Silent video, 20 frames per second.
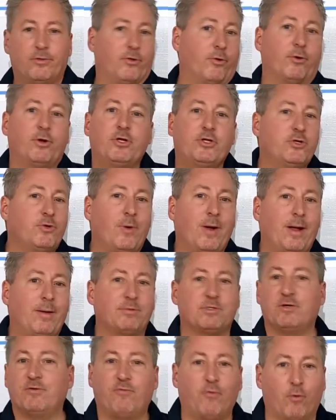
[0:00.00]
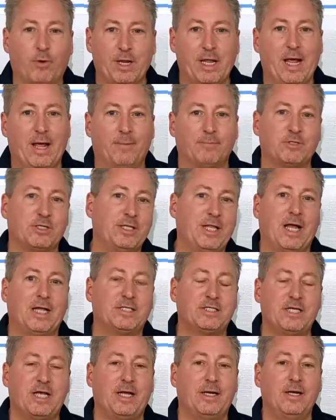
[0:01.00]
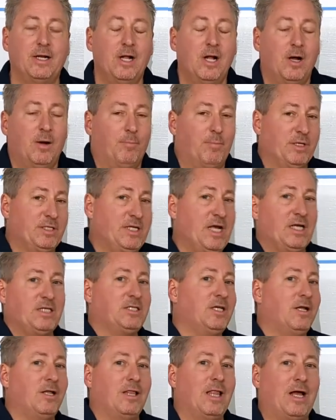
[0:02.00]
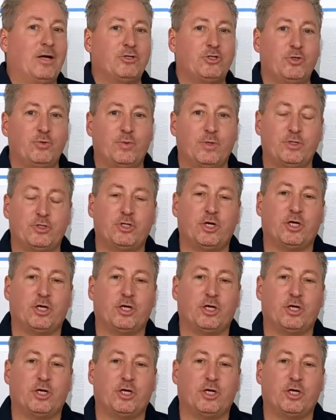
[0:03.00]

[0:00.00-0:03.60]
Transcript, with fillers: 32 amps and 40 amps and that's it. But Tesla allows you to